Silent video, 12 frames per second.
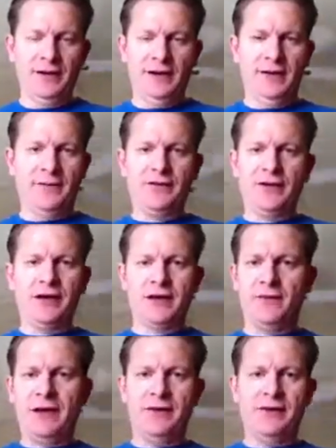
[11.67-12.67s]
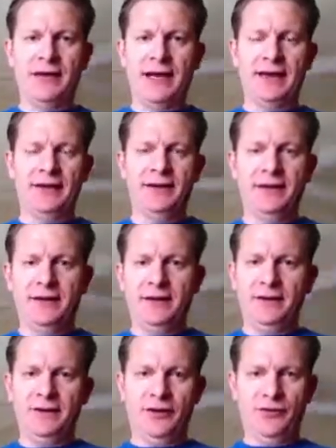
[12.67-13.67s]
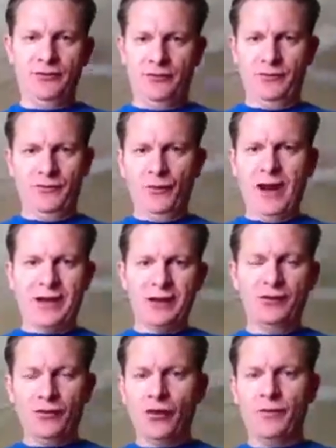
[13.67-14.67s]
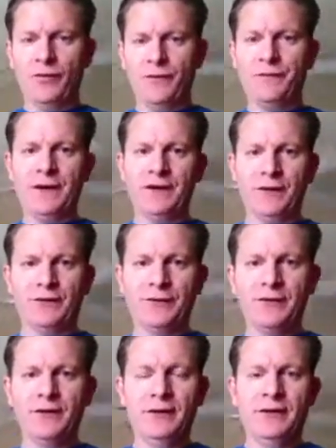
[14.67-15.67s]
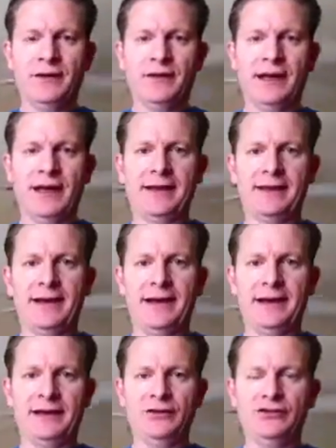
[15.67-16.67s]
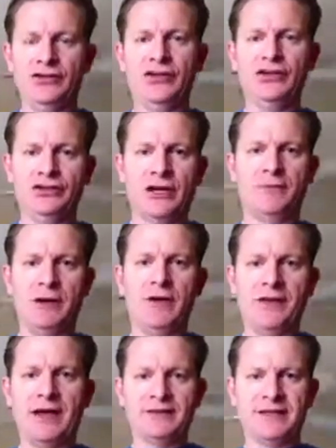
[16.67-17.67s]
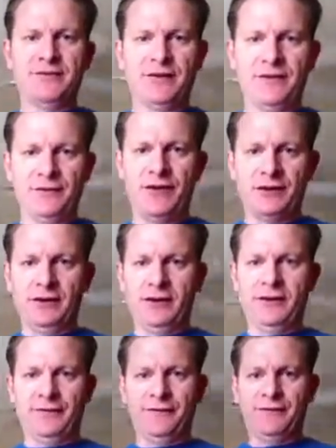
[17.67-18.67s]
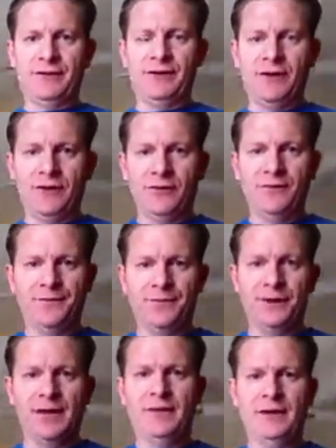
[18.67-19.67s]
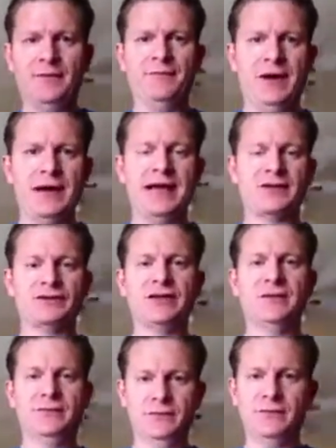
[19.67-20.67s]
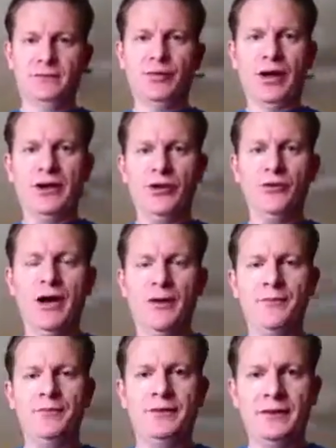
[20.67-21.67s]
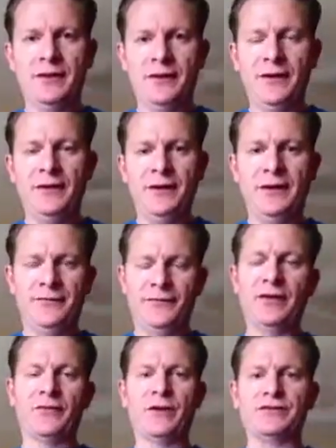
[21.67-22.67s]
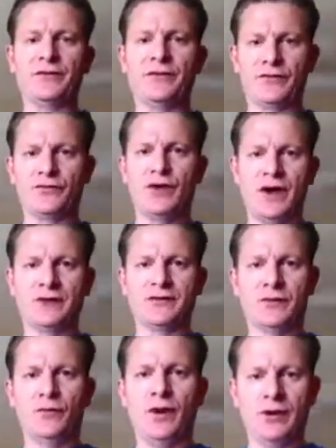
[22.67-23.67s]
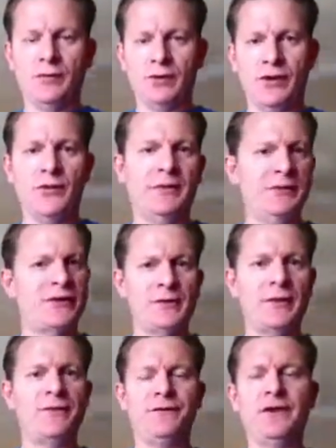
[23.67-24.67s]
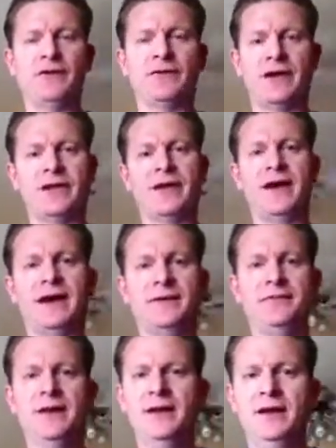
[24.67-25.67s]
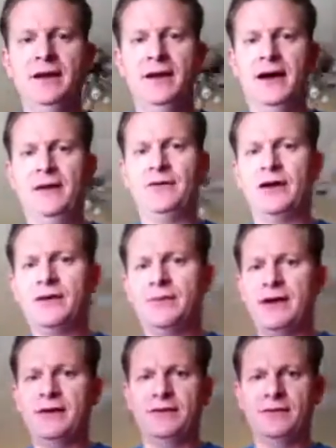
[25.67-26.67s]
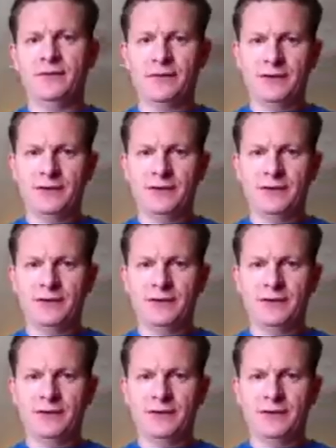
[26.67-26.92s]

I'm not talking about, like, you know, normal fears, like you shouldn't jump off that 70-foot cliff. You know, it might actually break you up, especially if there's rocks in the water below. I'm not talking about fears like that. I'm talking about,